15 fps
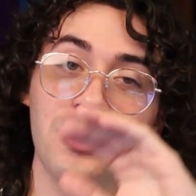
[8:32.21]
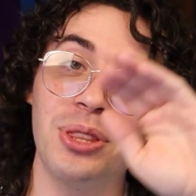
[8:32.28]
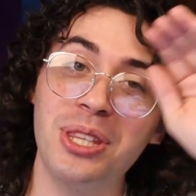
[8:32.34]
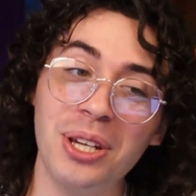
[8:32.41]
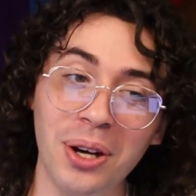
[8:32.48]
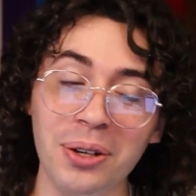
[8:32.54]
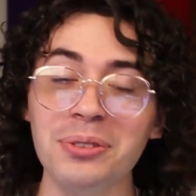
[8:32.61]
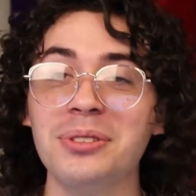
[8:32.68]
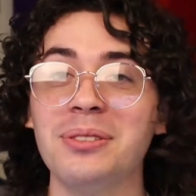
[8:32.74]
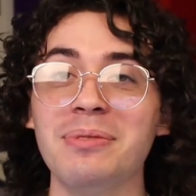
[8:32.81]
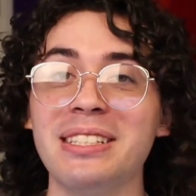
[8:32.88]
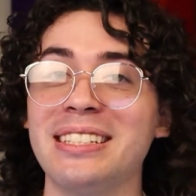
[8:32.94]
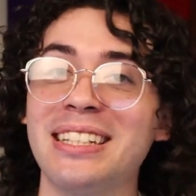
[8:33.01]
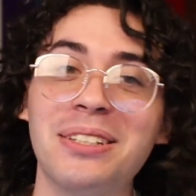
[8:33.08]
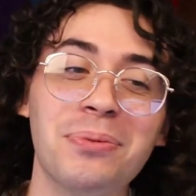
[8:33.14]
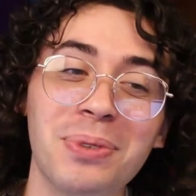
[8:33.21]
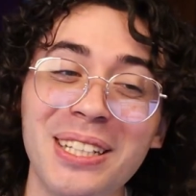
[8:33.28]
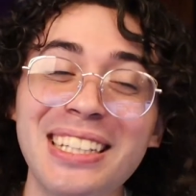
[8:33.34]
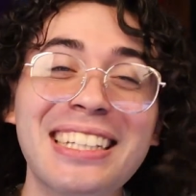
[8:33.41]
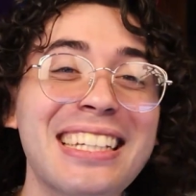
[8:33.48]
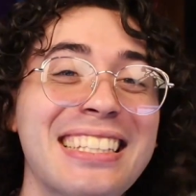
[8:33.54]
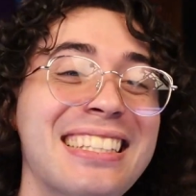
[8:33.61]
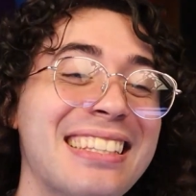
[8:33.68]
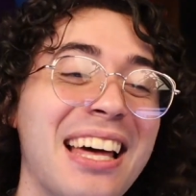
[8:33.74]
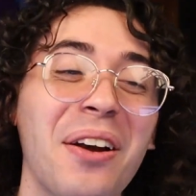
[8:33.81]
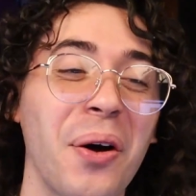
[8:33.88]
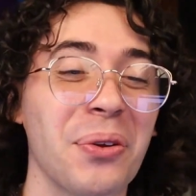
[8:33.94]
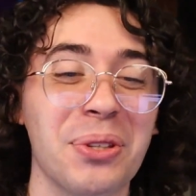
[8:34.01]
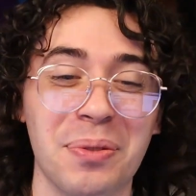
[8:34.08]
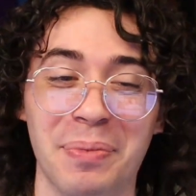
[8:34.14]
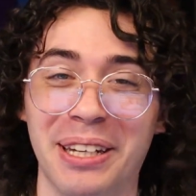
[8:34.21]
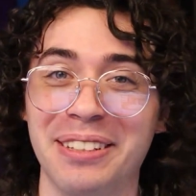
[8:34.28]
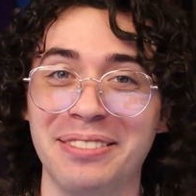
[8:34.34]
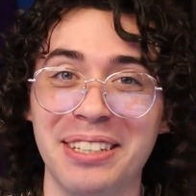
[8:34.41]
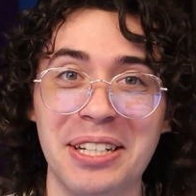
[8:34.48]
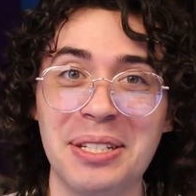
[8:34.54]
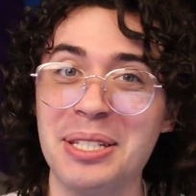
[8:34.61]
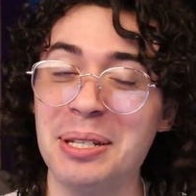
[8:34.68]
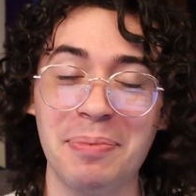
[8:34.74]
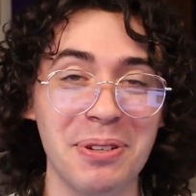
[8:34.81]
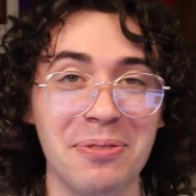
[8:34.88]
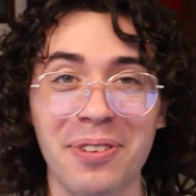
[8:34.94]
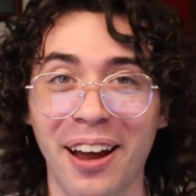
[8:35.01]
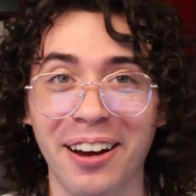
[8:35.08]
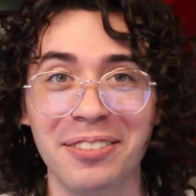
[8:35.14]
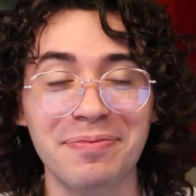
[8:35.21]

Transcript: The ultimate skin really isn't that ultimate, to be fair.